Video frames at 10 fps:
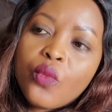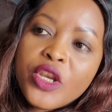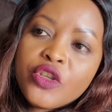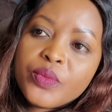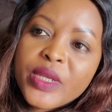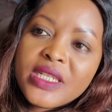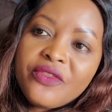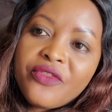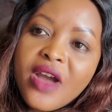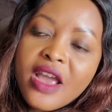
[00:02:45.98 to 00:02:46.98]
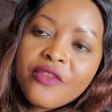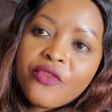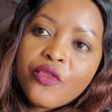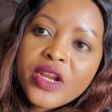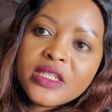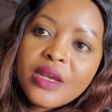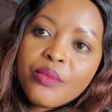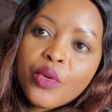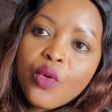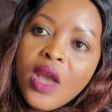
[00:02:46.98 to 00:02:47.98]
specify, for
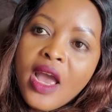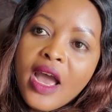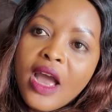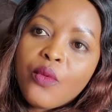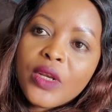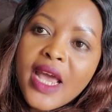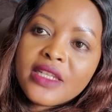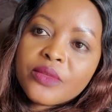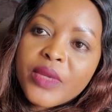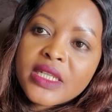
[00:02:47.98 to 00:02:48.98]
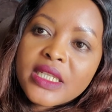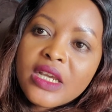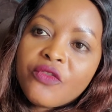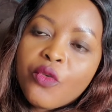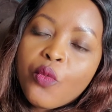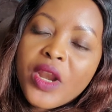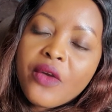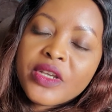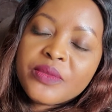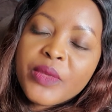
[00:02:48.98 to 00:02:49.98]
example, I will ask myself, or when
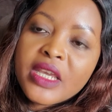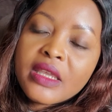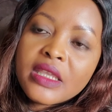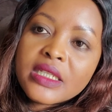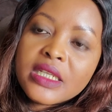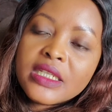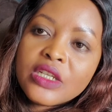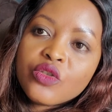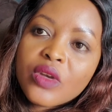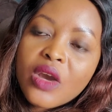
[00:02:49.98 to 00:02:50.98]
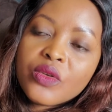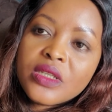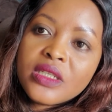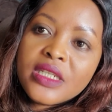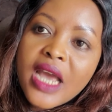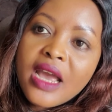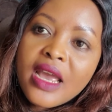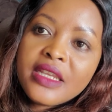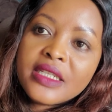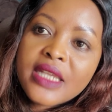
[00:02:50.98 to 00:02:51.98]
I was making this decision,
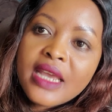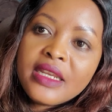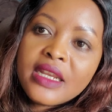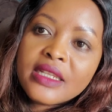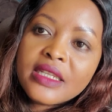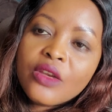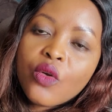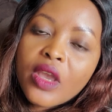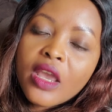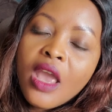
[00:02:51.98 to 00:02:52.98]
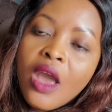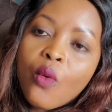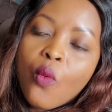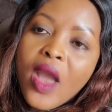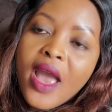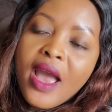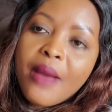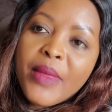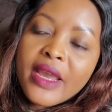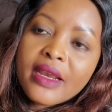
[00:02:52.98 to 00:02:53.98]
I decided and said, okay, where
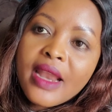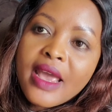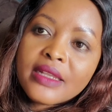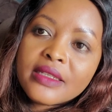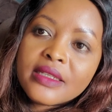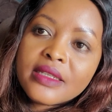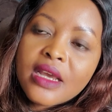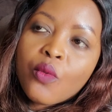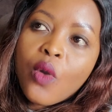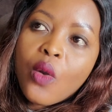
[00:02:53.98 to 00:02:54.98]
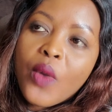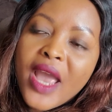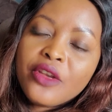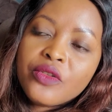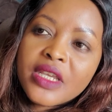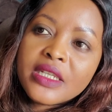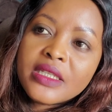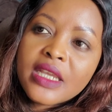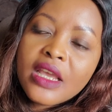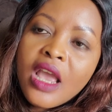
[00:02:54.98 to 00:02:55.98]
are my clients? Where do they
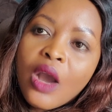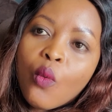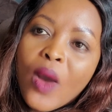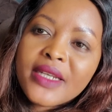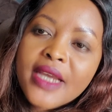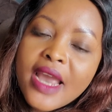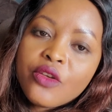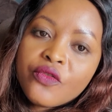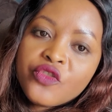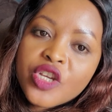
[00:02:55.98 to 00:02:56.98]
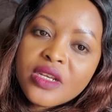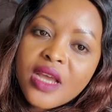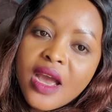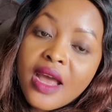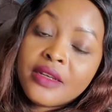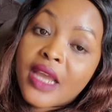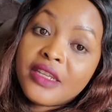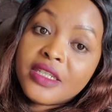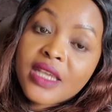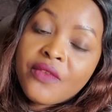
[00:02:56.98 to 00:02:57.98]
stay? What kind of gender? And
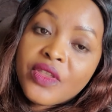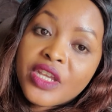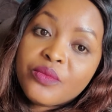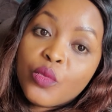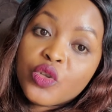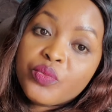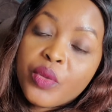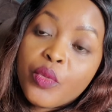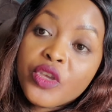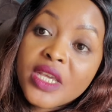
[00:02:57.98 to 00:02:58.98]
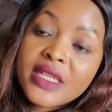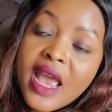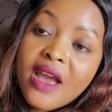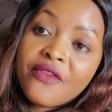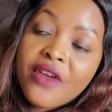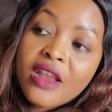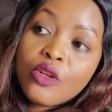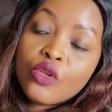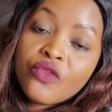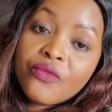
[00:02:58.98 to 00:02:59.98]
I discovered that most people, yes, I have a
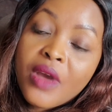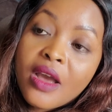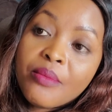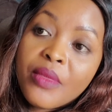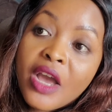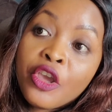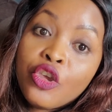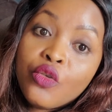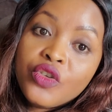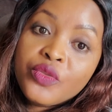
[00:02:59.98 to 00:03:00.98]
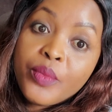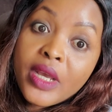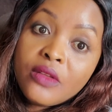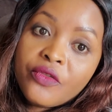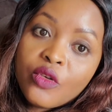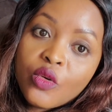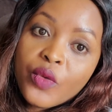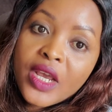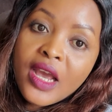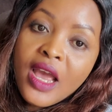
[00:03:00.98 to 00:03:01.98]
lot of a huge male following,